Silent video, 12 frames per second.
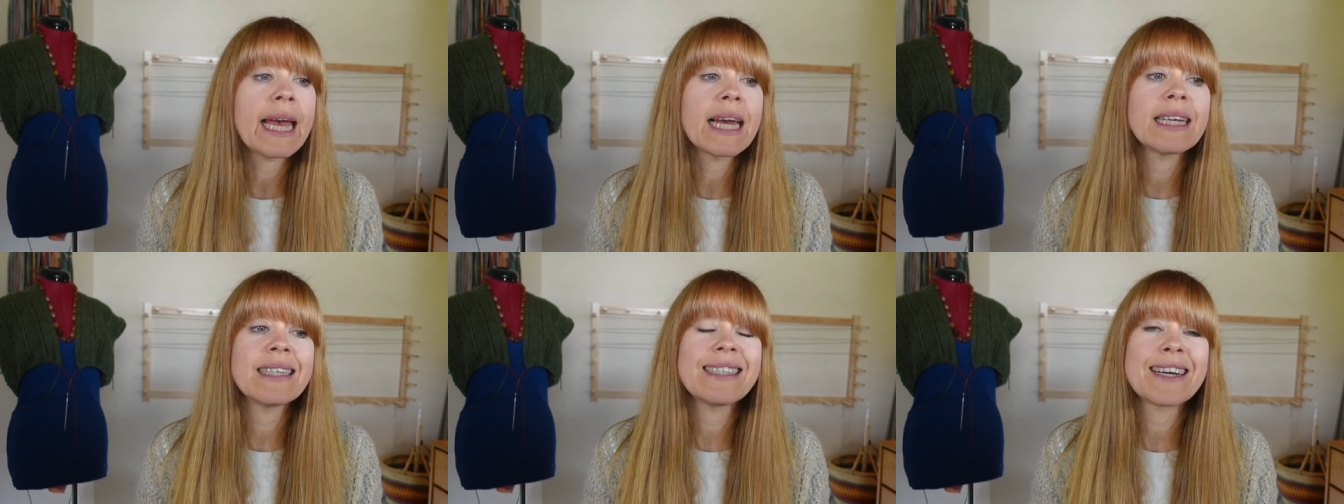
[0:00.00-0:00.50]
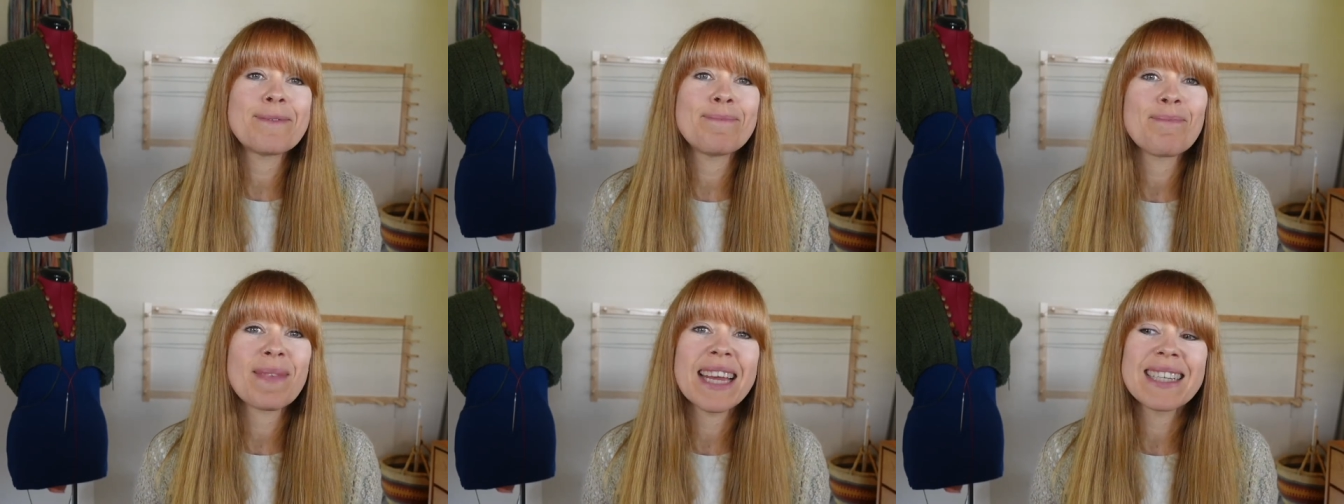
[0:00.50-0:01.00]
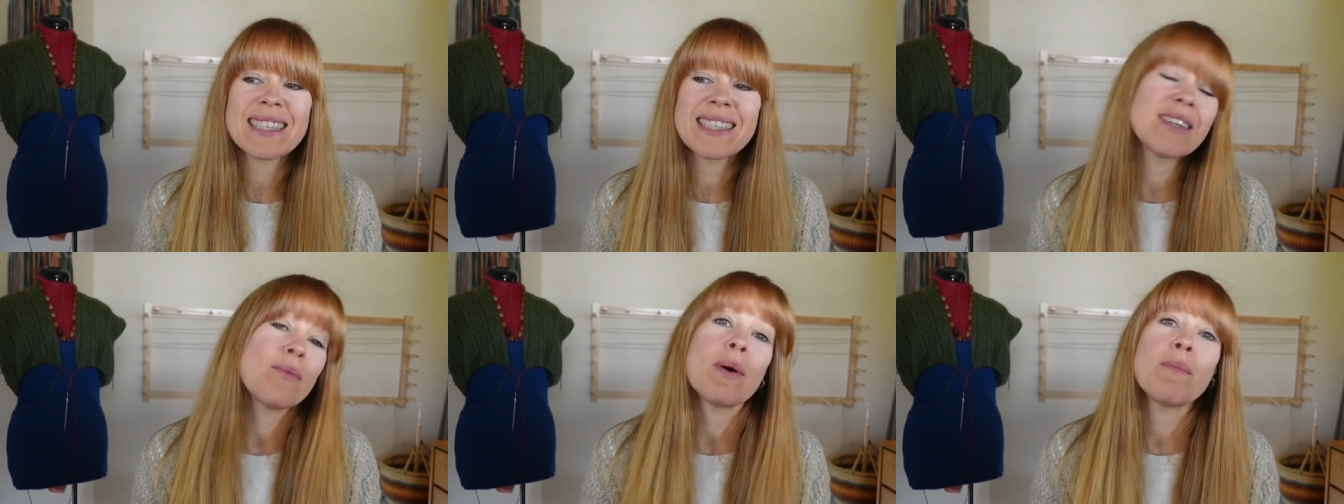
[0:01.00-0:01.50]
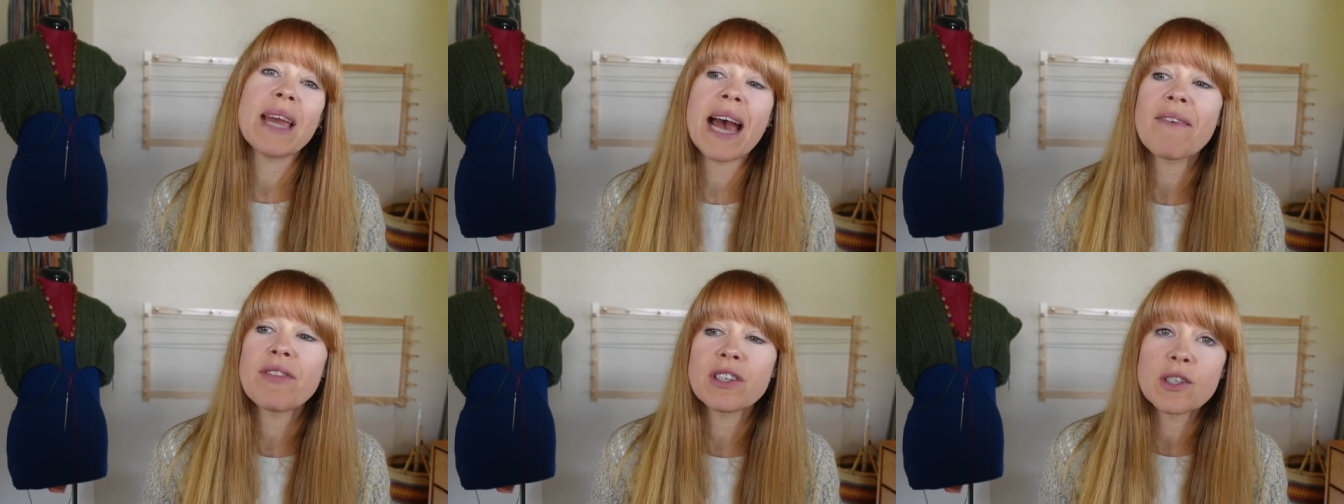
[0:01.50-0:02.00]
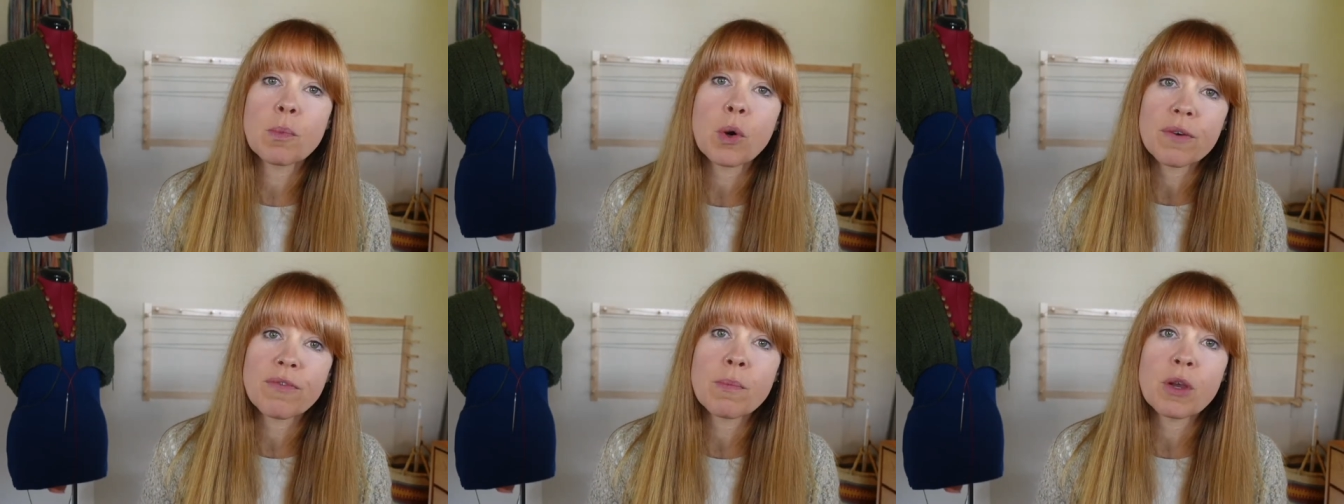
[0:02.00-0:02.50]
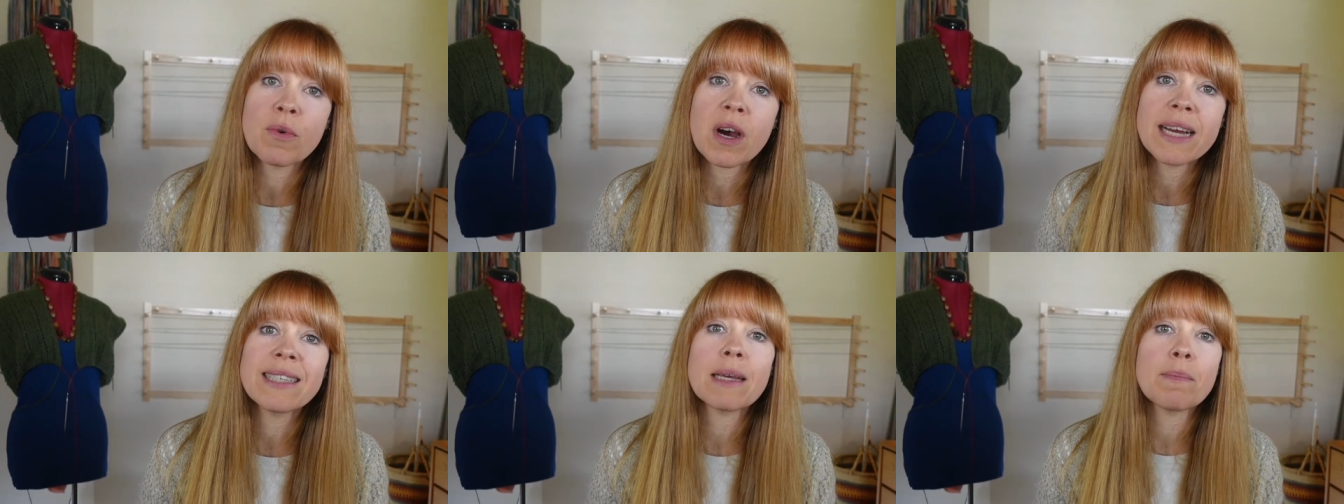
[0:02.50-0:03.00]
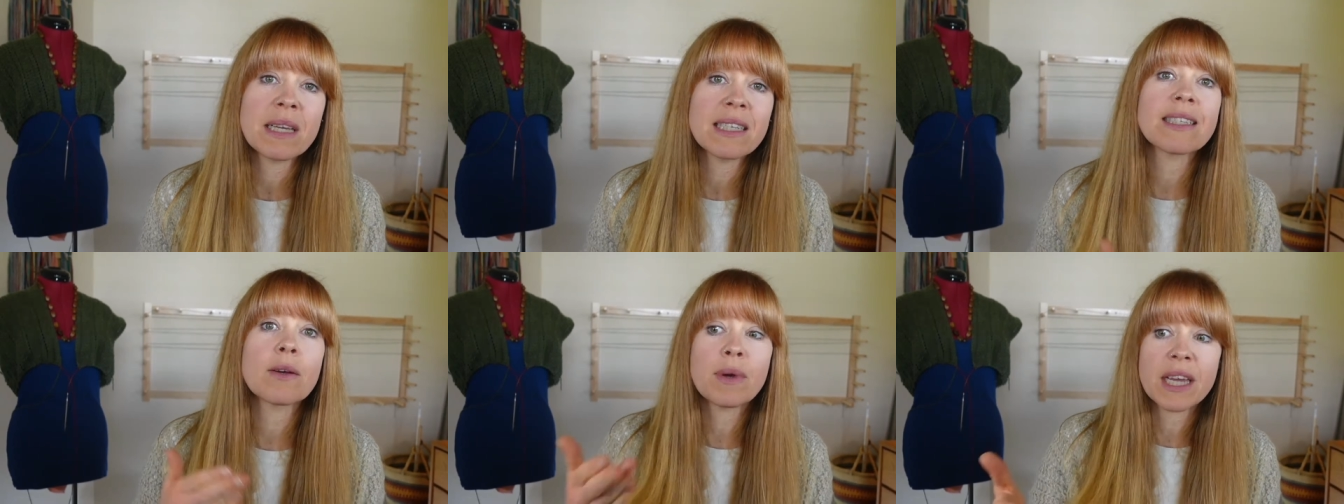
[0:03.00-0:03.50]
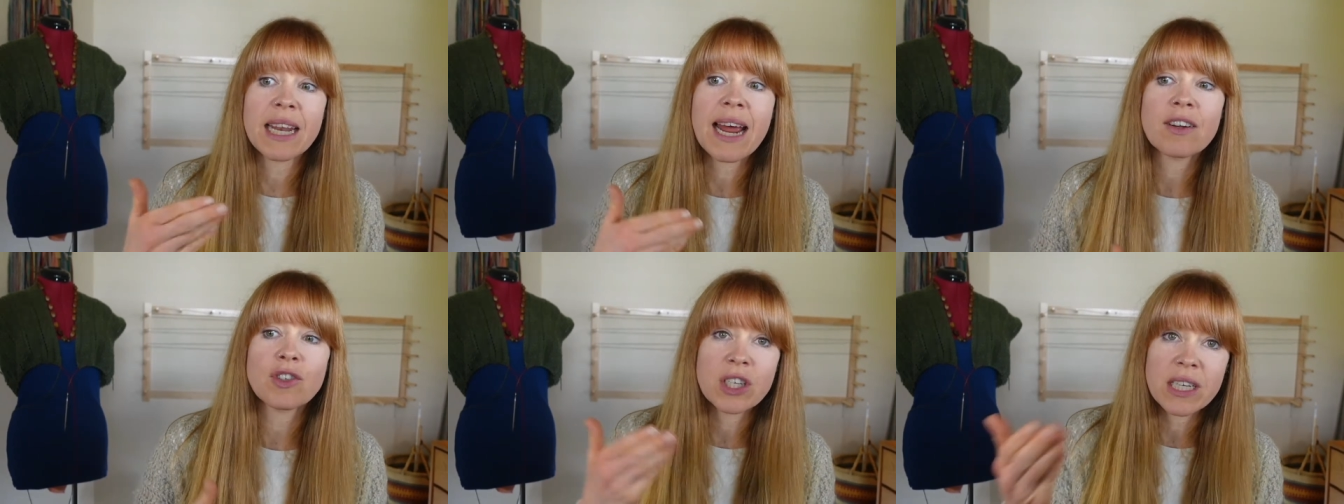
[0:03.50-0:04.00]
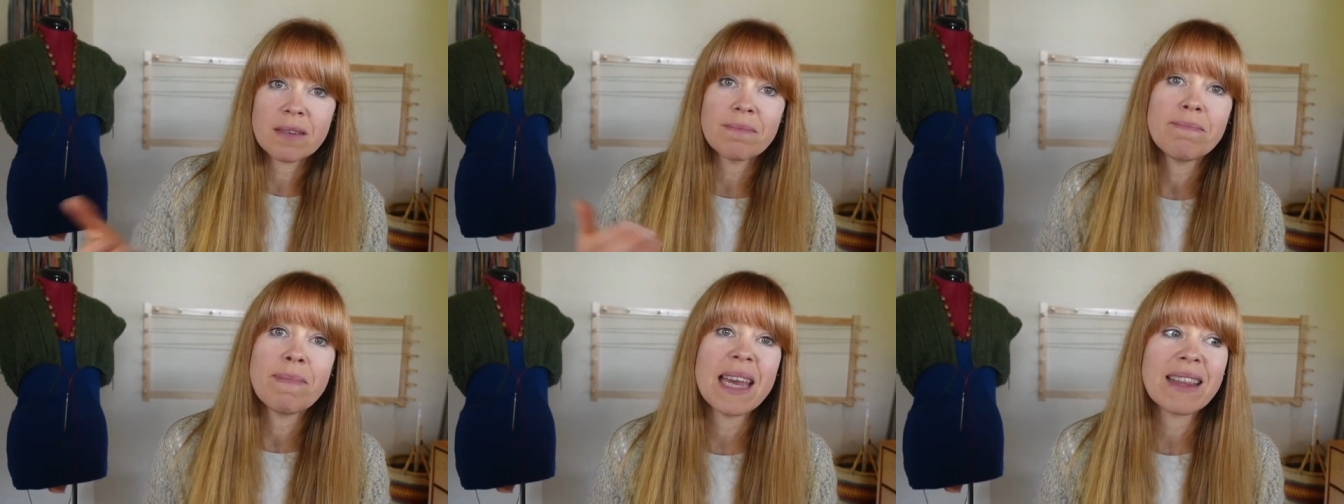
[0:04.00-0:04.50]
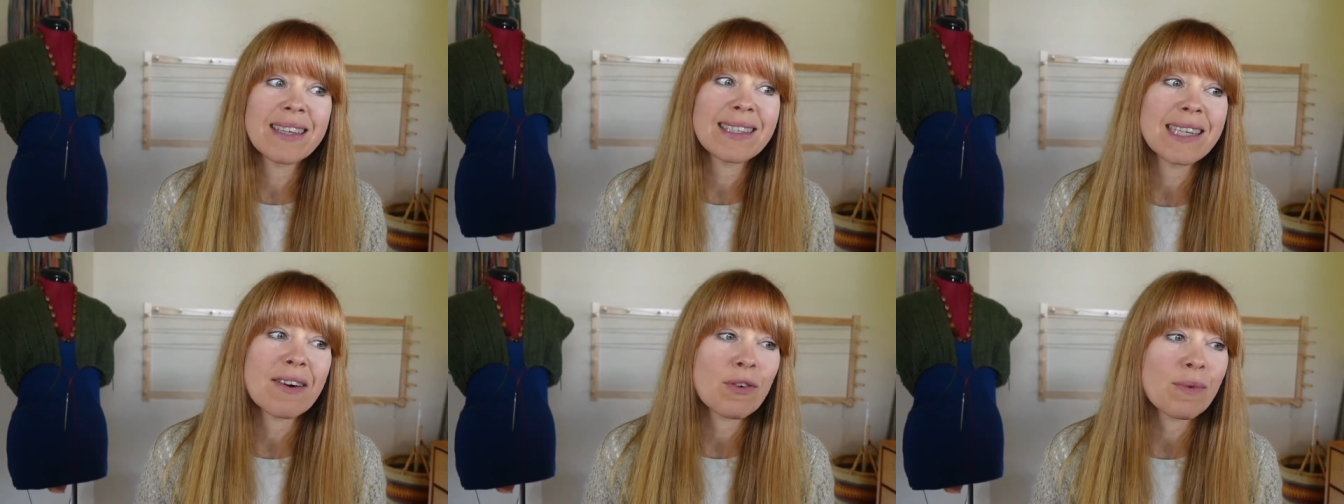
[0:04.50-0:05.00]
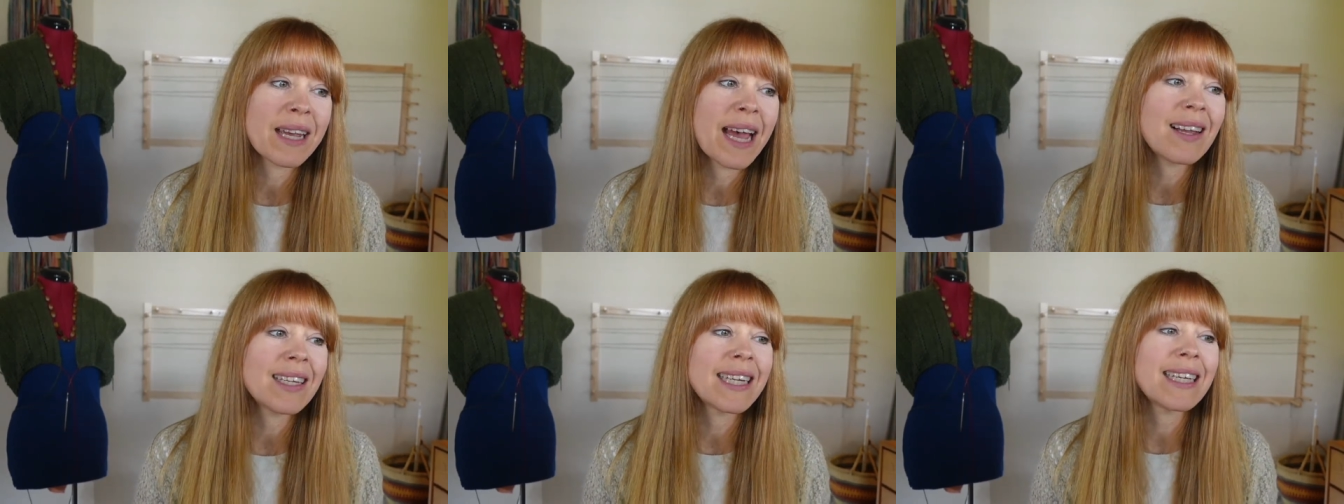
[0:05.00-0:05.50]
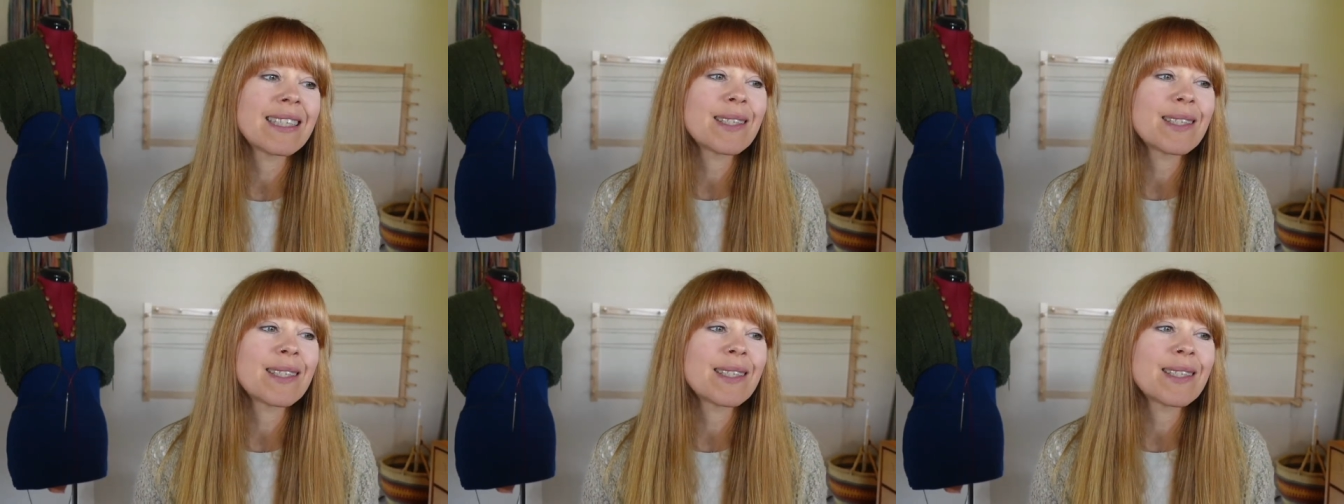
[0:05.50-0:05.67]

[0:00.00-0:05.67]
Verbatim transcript: And um, it's when we have the support from you guys, it means that we can actually make this stuff a reality.